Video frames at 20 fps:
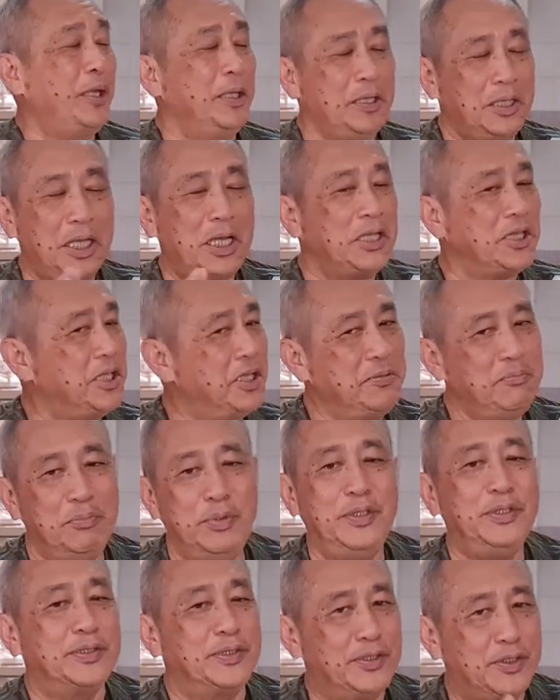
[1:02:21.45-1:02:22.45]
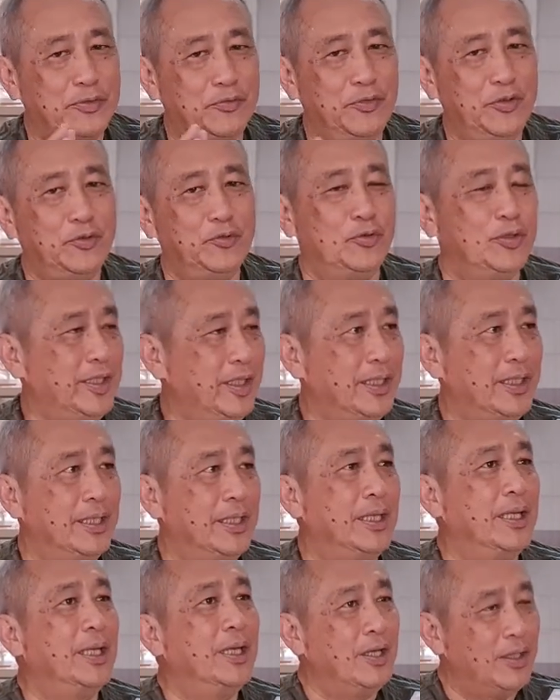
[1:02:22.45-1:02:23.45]
Nothing beats the real thing.
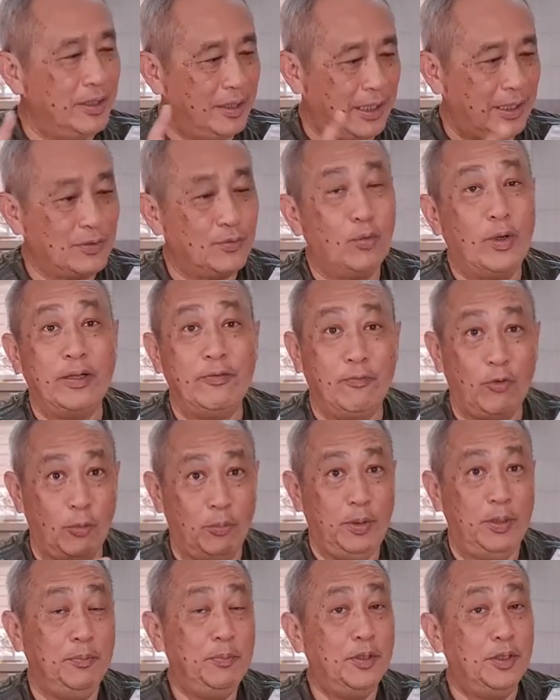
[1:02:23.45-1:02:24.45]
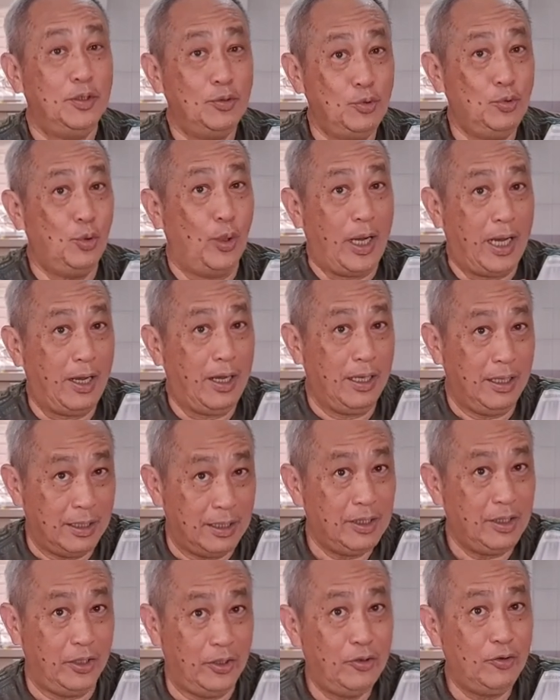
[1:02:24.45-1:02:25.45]
That's one for people who are,
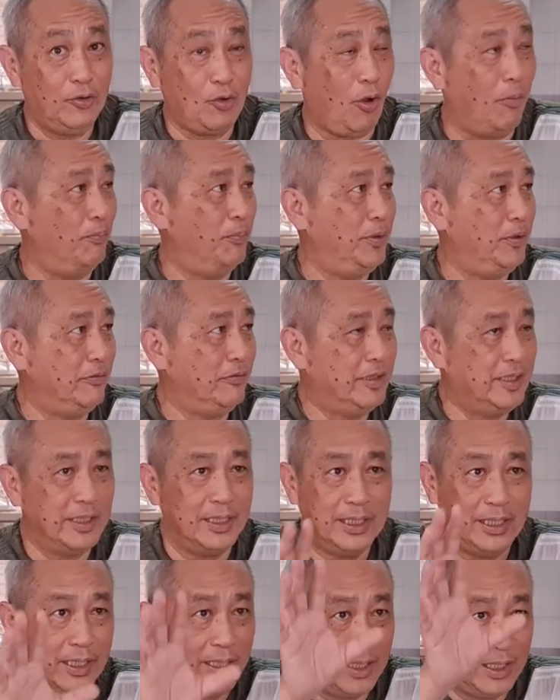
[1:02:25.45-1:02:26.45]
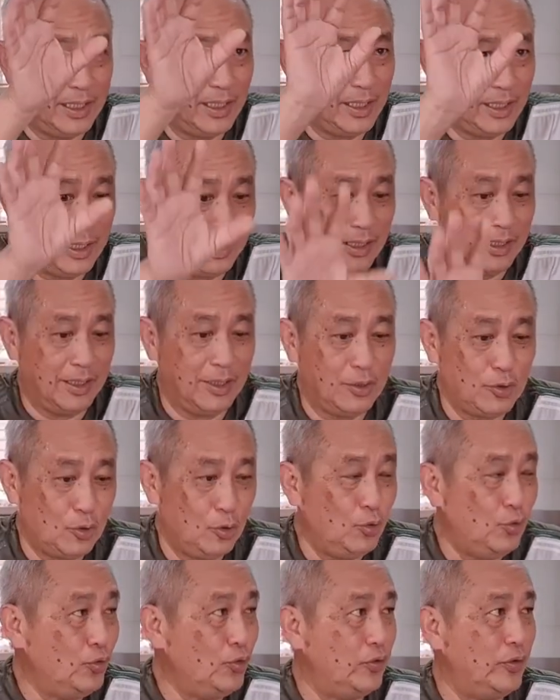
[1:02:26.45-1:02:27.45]
you know, computer
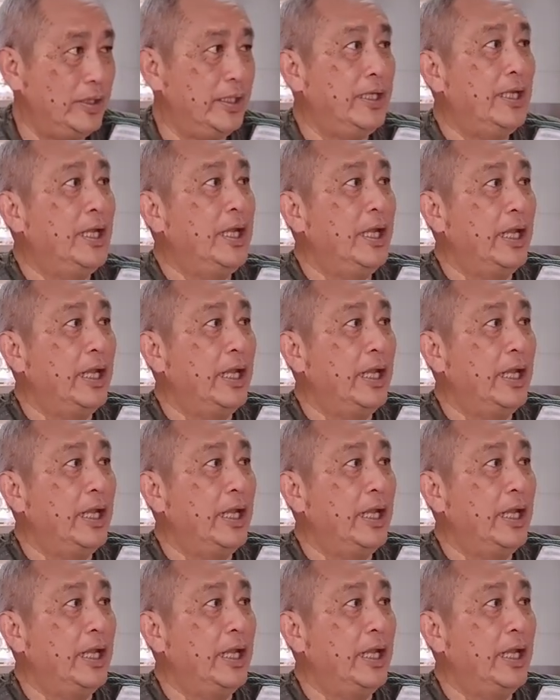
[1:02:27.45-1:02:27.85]
glued to it.